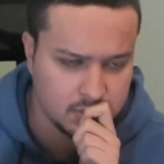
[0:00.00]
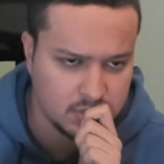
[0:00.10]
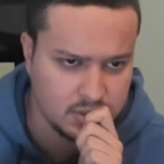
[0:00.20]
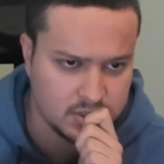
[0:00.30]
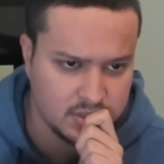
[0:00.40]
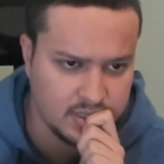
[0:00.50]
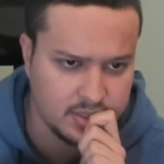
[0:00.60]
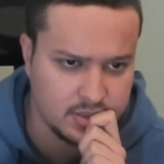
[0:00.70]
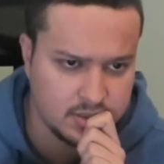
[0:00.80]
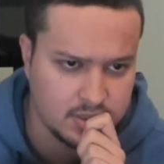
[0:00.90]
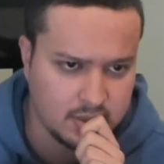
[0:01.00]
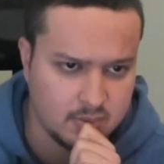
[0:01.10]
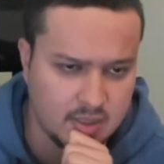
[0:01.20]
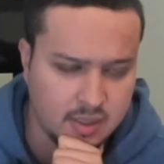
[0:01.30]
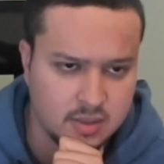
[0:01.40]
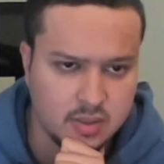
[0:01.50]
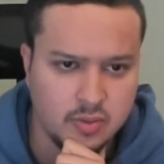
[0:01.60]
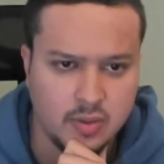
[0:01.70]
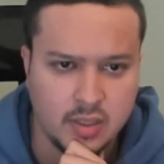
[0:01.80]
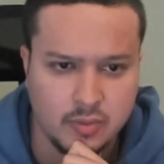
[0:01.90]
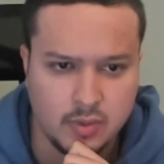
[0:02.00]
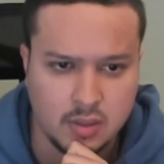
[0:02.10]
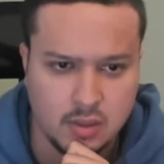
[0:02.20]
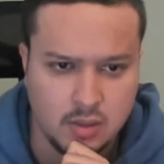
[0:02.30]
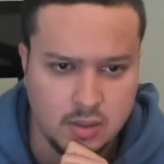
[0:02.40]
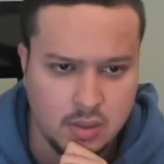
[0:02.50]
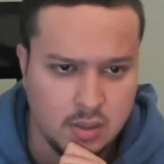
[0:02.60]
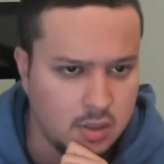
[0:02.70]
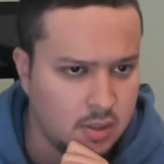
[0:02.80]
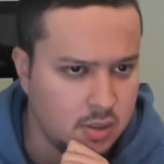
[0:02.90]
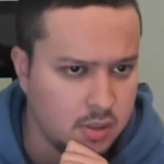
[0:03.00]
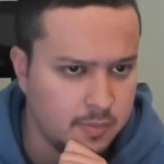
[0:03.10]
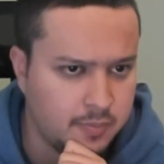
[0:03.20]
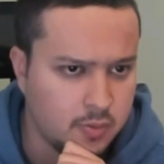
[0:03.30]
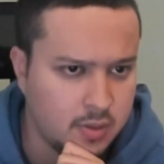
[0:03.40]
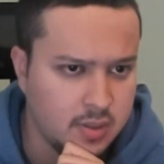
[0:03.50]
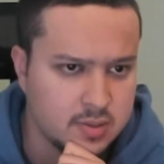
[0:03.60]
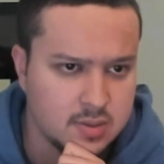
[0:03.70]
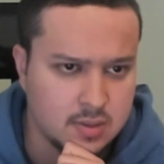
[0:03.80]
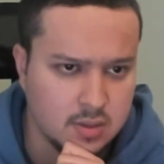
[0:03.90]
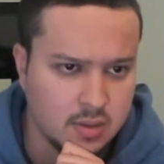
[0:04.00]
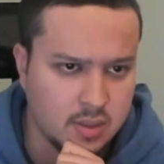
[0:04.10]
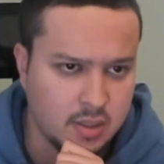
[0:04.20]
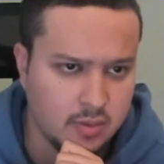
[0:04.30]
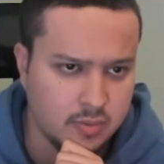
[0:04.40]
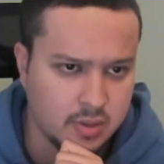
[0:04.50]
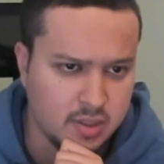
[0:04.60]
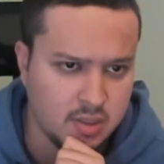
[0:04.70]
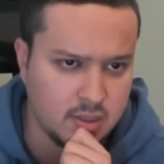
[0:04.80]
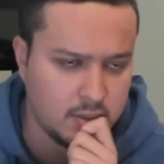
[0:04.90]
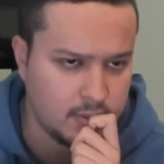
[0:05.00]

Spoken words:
This knight is not threatening to go anywhere important. They're going to get a rook here.